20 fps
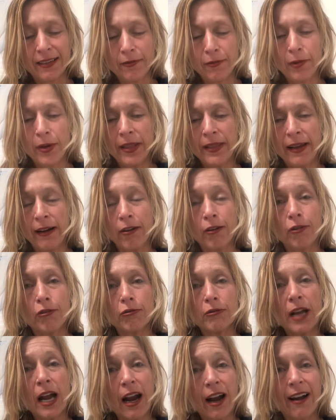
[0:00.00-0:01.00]
with our
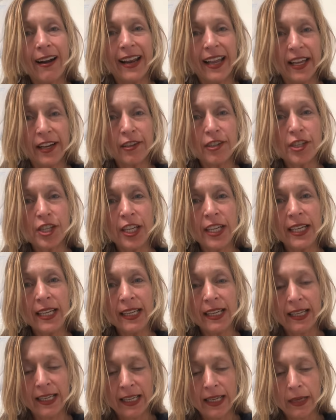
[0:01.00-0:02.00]
own heart
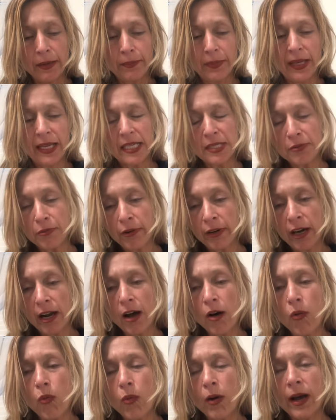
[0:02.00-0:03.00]
energy because we're
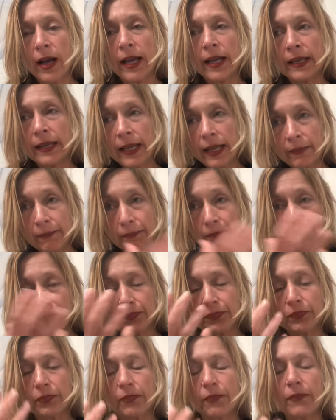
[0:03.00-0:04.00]
all one
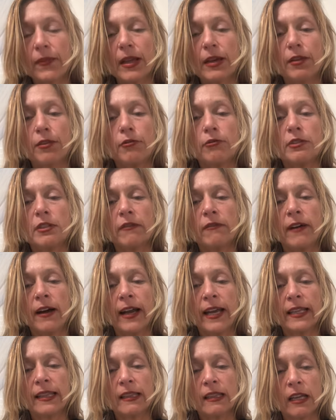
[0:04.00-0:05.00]
through
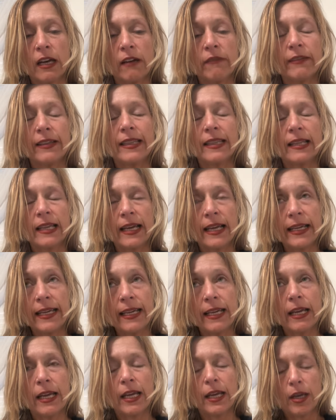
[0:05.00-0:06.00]
divine love and
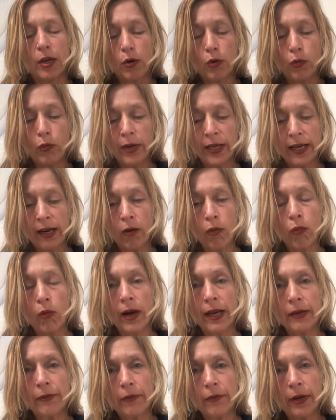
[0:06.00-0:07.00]
light, we are
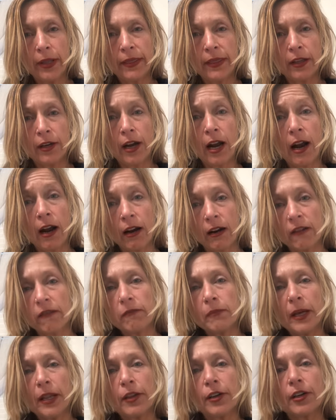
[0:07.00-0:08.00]
one with the heart
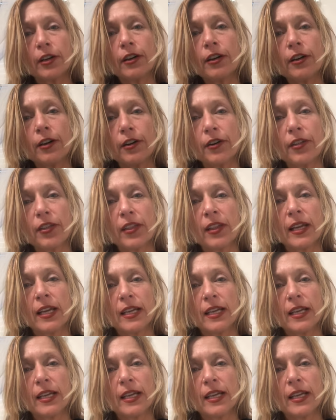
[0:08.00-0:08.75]
of Mother Earth.